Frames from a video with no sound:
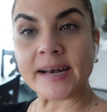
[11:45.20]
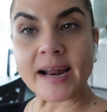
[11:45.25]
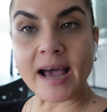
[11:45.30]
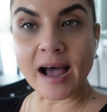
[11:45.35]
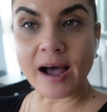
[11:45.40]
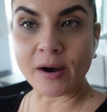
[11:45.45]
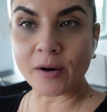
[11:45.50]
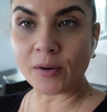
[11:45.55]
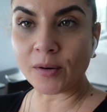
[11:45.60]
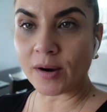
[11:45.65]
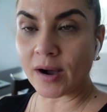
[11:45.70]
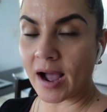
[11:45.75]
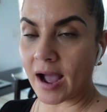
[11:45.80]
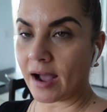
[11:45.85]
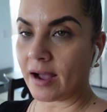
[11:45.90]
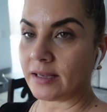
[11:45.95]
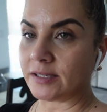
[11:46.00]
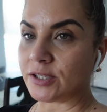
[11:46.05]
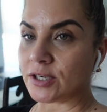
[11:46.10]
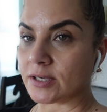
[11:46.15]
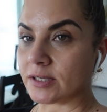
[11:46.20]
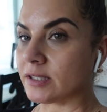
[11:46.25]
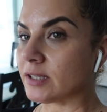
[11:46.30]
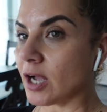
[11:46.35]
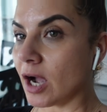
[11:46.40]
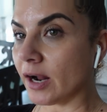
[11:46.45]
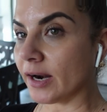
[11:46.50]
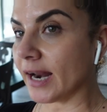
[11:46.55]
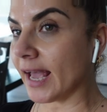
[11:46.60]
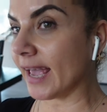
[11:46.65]
now, I just
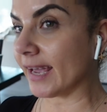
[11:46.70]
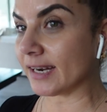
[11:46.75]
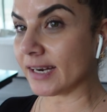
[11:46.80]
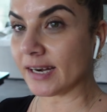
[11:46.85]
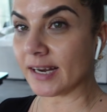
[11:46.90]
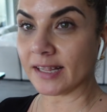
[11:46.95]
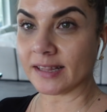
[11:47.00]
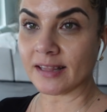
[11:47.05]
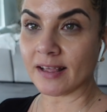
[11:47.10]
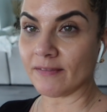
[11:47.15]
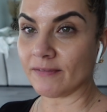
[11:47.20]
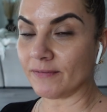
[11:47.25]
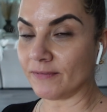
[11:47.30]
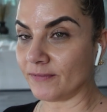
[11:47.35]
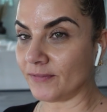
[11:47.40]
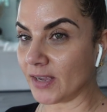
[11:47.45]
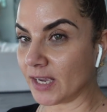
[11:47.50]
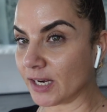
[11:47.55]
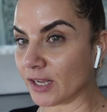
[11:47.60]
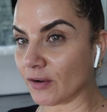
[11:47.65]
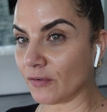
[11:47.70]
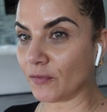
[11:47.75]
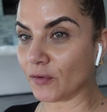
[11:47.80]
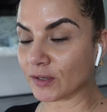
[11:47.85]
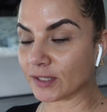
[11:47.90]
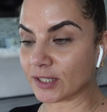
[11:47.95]
done editing the video for